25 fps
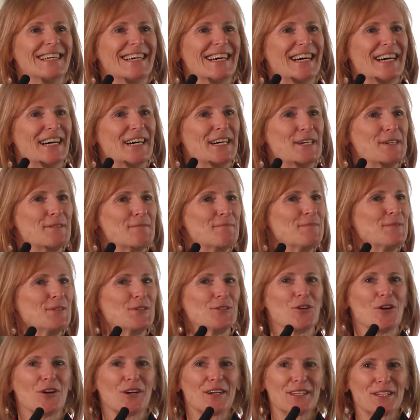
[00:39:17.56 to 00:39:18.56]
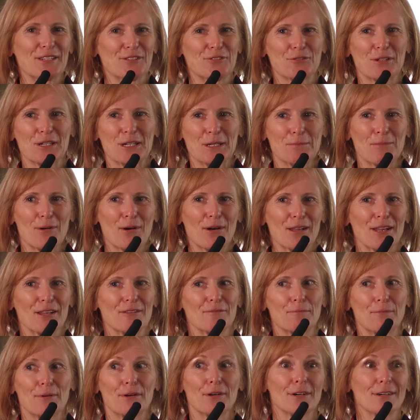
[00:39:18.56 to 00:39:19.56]
You're not going to drink a bottle
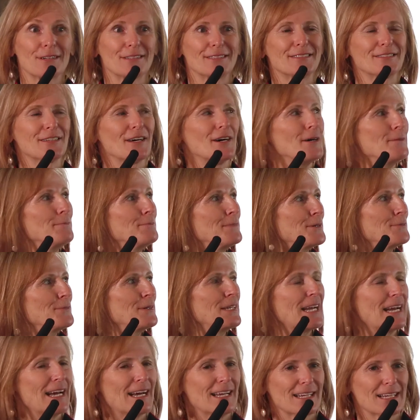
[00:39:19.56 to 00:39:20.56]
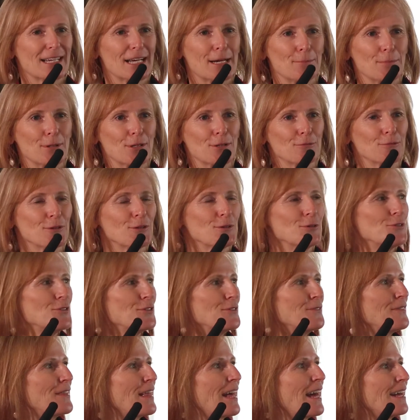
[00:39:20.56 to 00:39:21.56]
of Pearl Kassab, but we had a couple of
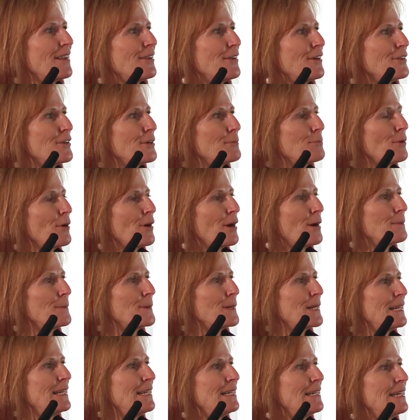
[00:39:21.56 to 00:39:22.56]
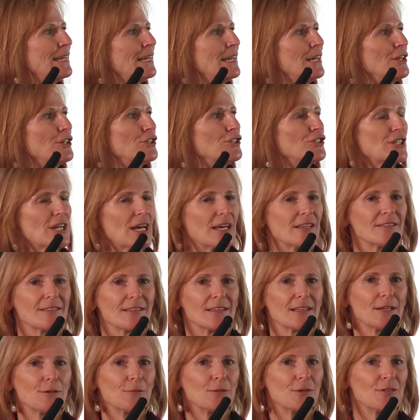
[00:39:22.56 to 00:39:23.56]
rows of that on our property.
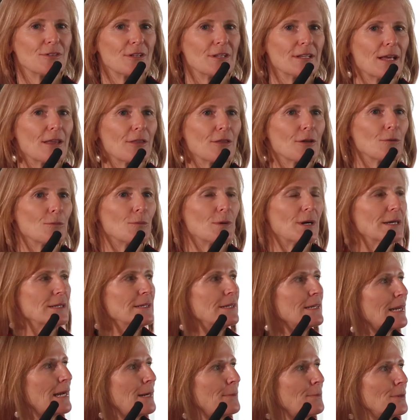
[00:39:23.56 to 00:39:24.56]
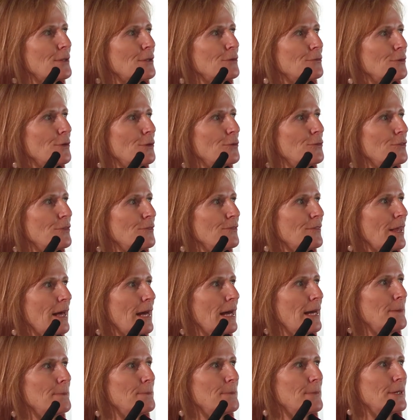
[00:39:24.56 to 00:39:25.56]
Shasla was another one, a couple of rows of
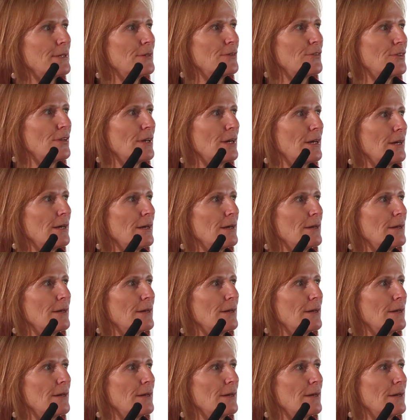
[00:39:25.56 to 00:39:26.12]
that, but